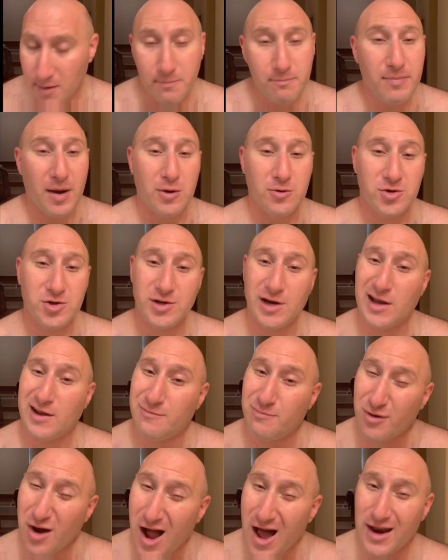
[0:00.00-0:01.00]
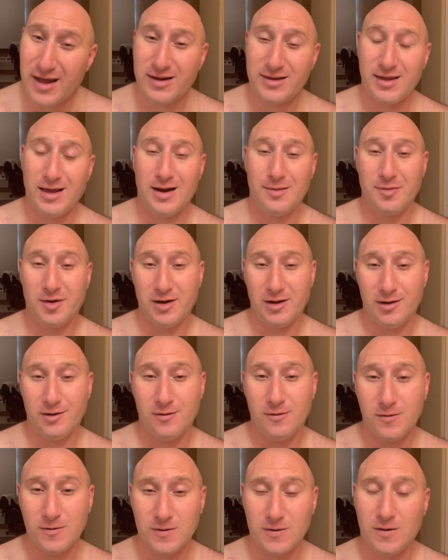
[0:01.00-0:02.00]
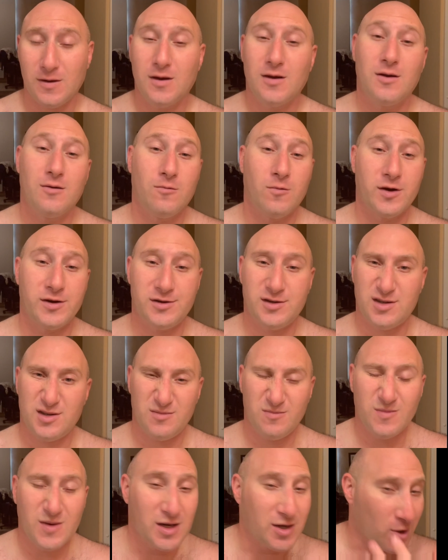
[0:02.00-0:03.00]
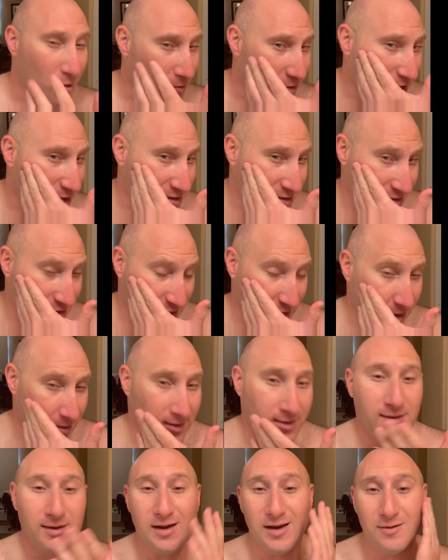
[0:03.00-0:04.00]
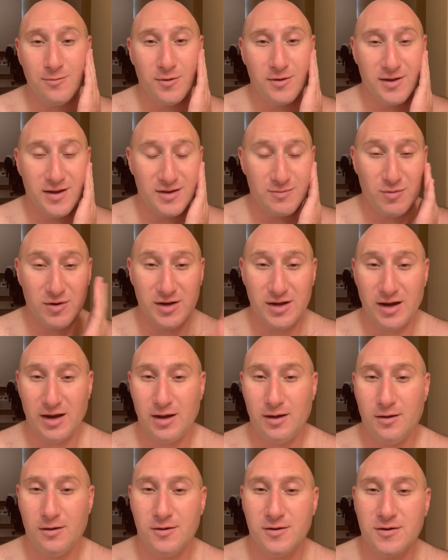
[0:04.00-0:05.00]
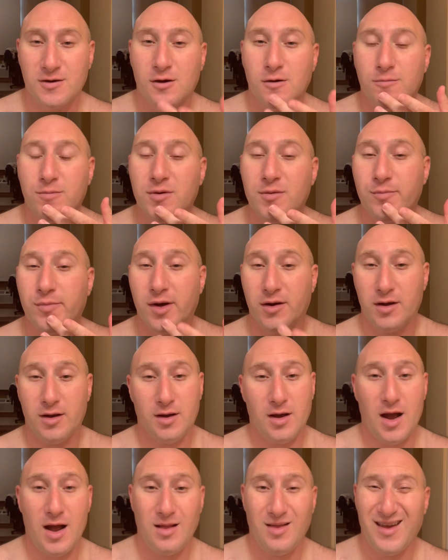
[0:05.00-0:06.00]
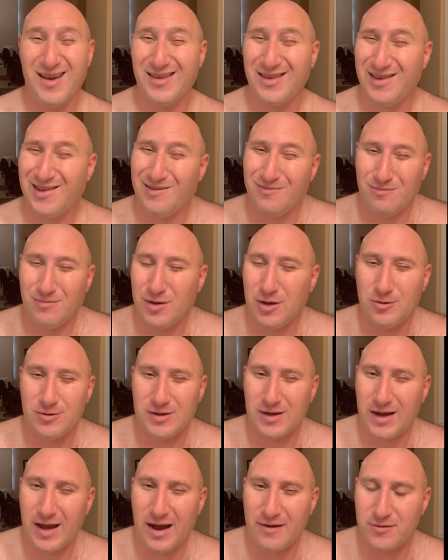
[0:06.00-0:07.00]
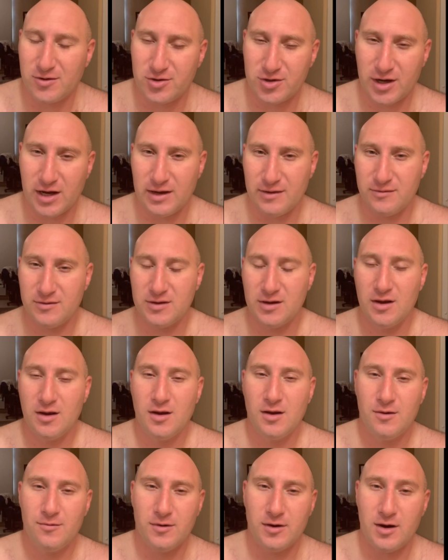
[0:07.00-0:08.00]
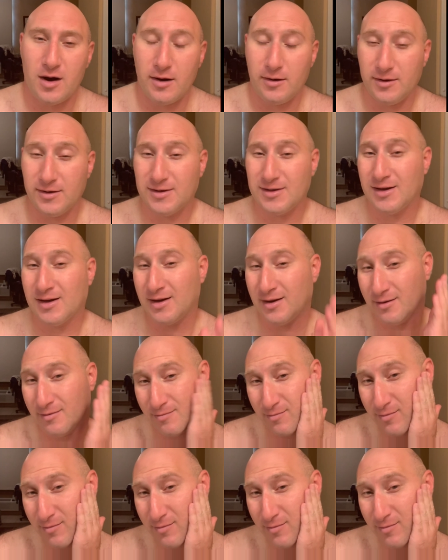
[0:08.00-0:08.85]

Post-shave product that I'm going to use, which you don't necessarily need with this particular soap, but I like using aftershaves regardless. It